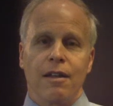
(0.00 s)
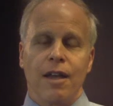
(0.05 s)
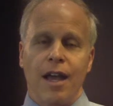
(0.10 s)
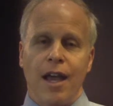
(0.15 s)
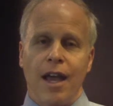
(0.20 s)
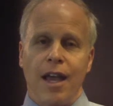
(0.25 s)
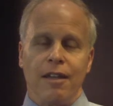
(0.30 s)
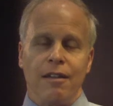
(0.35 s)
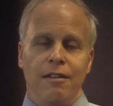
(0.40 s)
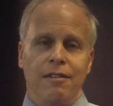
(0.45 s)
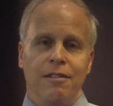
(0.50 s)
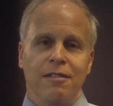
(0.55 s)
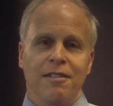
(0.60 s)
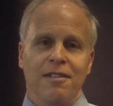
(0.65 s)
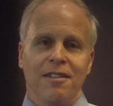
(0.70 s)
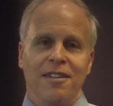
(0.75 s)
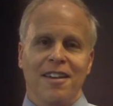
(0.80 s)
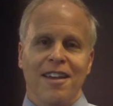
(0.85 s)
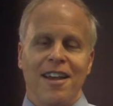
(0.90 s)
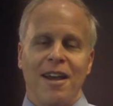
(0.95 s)
Hi,
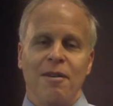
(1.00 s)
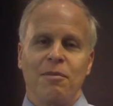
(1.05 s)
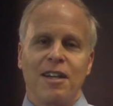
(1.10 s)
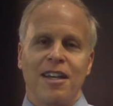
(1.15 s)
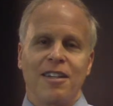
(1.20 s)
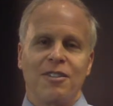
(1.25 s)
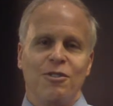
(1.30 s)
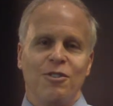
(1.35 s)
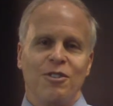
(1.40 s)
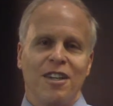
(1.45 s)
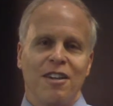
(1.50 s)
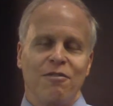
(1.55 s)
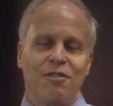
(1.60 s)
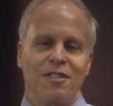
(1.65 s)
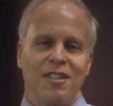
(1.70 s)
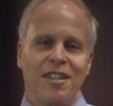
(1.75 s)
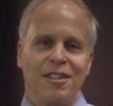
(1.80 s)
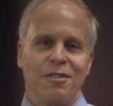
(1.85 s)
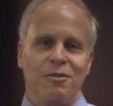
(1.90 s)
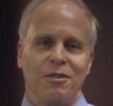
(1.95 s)
I'm Dr. Jeff
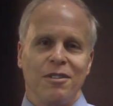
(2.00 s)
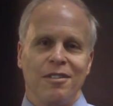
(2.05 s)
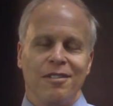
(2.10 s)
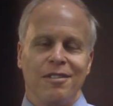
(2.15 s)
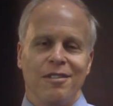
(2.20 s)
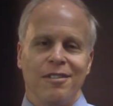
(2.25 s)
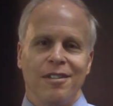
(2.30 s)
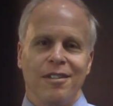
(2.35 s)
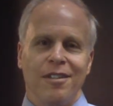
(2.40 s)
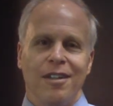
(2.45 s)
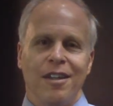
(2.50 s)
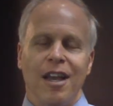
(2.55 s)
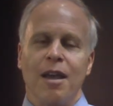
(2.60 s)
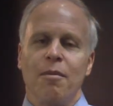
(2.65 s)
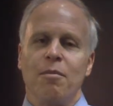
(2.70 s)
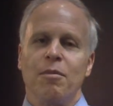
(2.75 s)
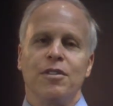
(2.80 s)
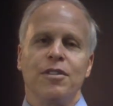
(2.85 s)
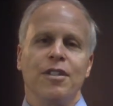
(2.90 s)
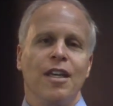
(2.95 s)
Lazarus.
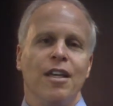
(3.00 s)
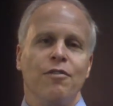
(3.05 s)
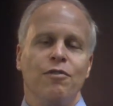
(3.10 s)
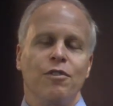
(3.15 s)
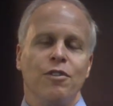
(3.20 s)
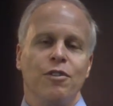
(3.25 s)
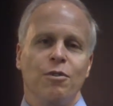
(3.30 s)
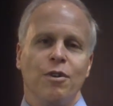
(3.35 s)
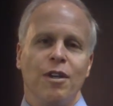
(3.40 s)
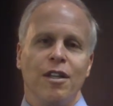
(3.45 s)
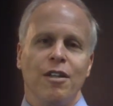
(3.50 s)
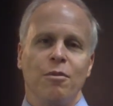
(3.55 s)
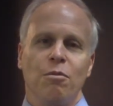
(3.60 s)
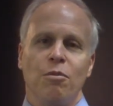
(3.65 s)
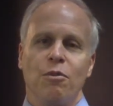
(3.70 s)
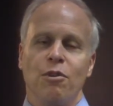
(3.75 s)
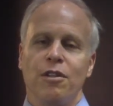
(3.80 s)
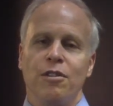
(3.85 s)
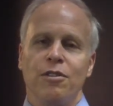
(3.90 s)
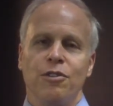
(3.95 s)
I'm a Stanford-trained
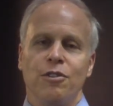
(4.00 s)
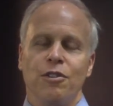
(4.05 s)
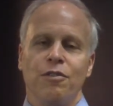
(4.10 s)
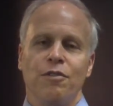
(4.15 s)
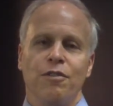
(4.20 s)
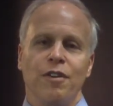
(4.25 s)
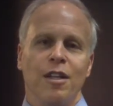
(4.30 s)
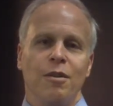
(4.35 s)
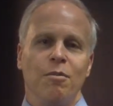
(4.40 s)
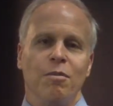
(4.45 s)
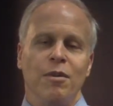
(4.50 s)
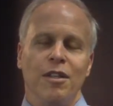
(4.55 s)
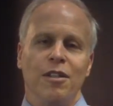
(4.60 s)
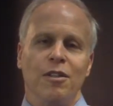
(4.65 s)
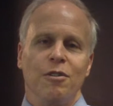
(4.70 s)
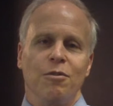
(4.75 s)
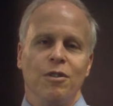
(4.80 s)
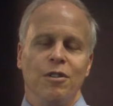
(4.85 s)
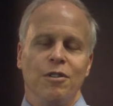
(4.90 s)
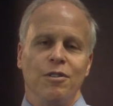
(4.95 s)
board-certified
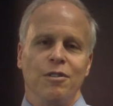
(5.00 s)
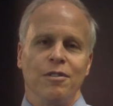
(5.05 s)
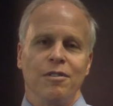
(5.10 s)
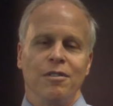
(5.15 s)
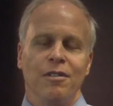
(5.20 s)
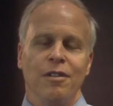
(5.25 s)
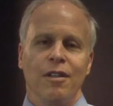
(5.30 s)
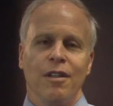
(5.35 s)
pediatrician.